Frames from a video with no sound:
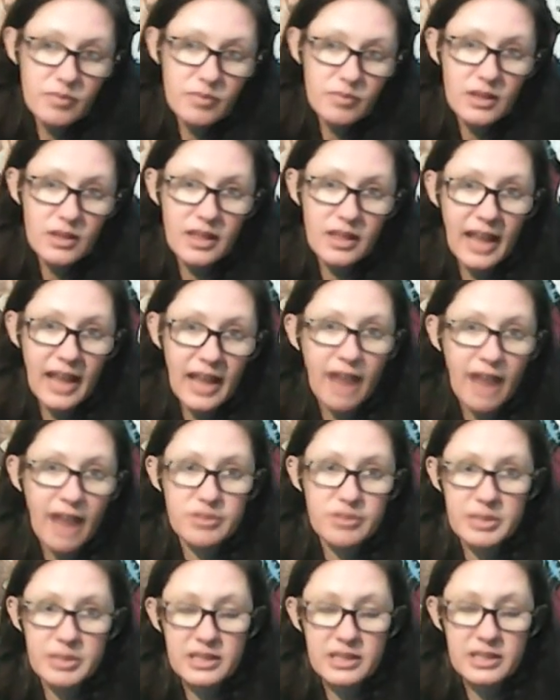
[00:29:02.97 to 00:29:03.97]
They have to
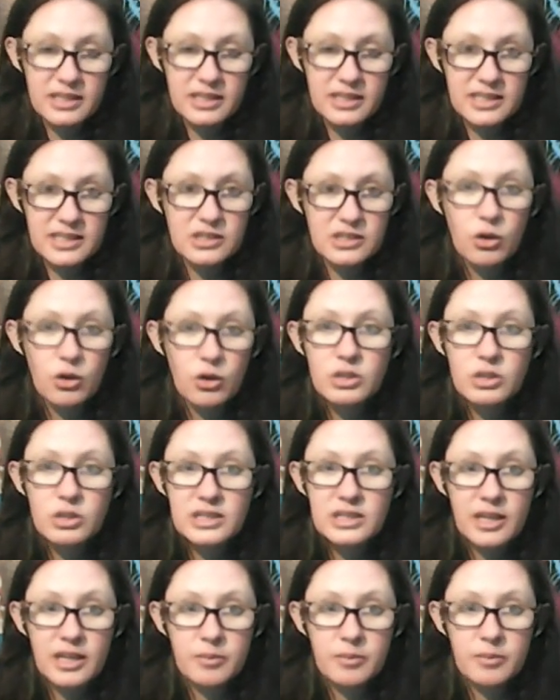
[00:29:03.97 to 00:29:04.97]
be because that's the only
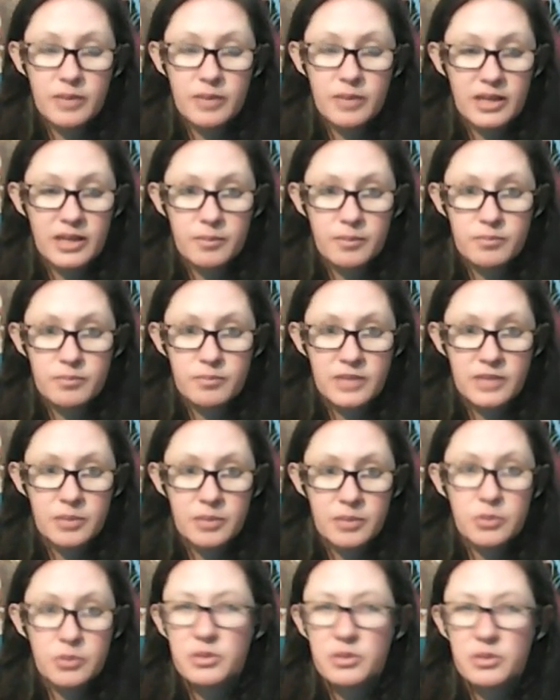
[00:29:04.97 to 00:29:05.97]
time like Deadpool
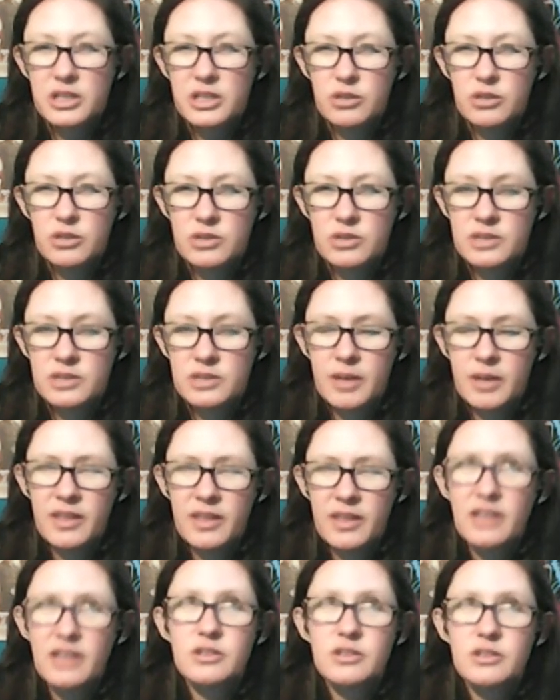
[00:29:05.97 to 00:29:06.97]
yeah. really uses. I think
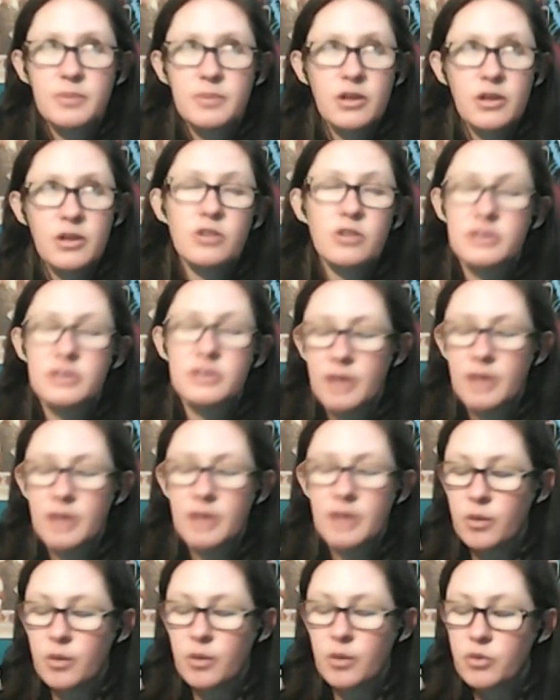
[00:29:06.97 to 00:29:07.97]
there's been or uh,
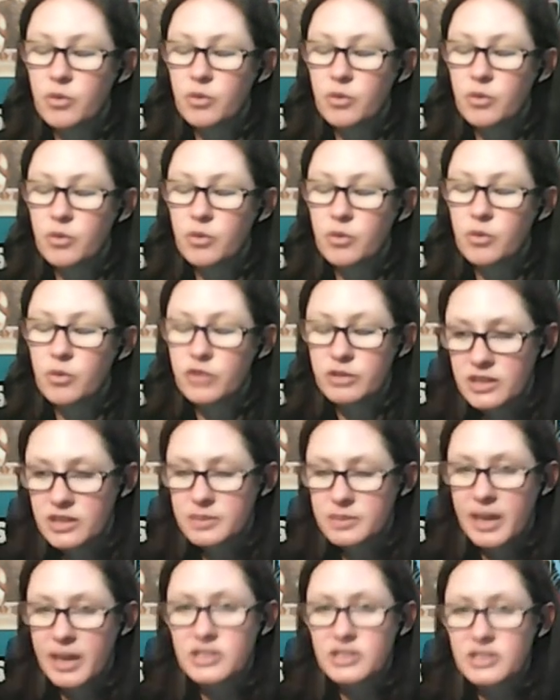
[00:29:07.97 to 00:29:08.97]
Wolverine really does
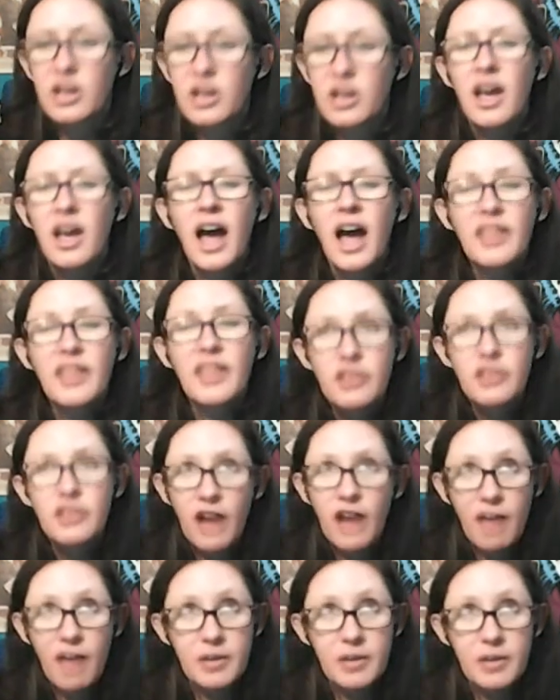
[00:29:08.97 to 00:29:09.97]
patch. I think there
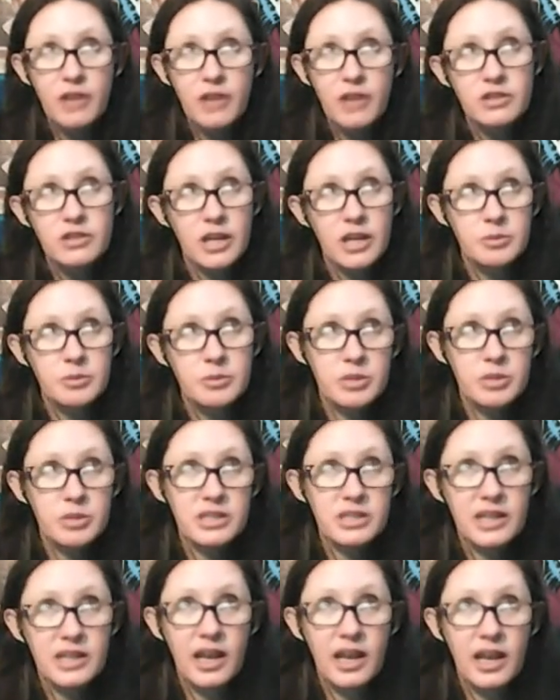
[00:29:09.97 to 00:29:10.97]
have been other times where
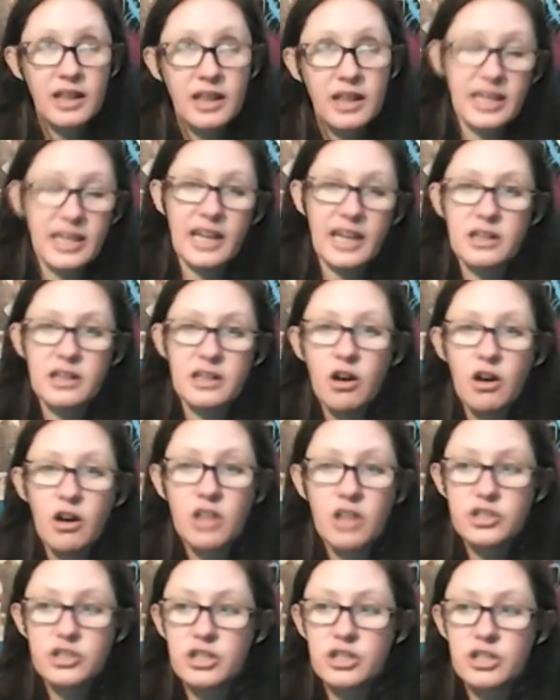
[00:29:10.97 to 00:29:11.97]
he's like like at an
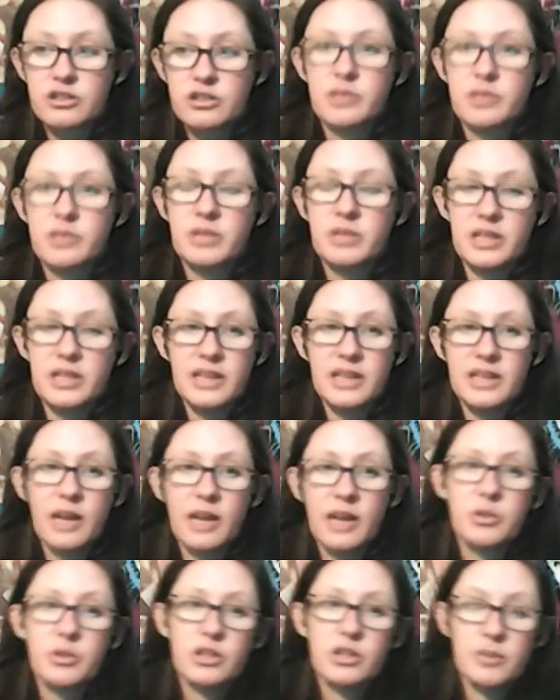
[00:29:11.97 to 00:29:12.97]
auction or something like that
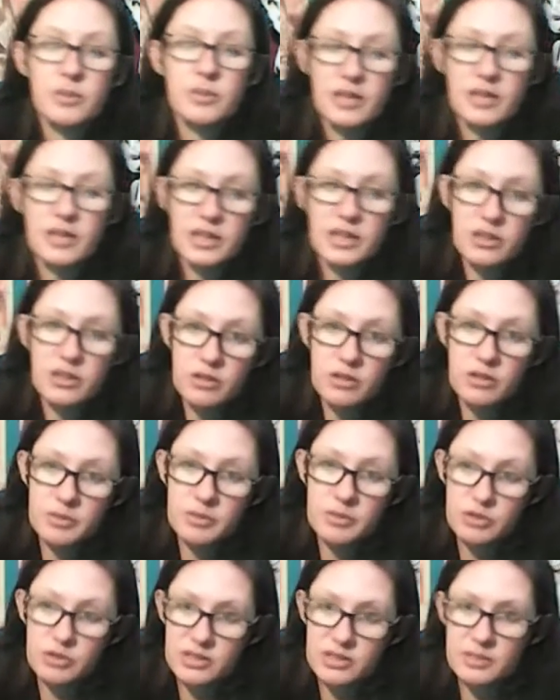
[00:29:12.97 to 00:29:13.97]
where he'll be like, you know, let me
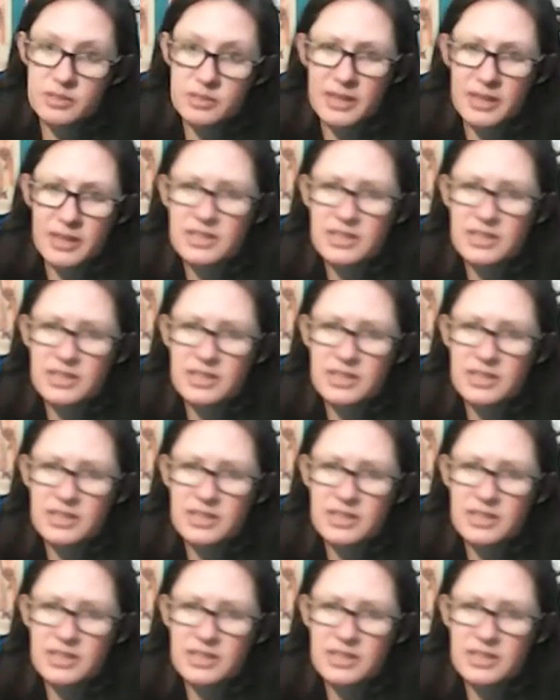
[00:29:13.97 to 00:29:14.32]
dress this patch.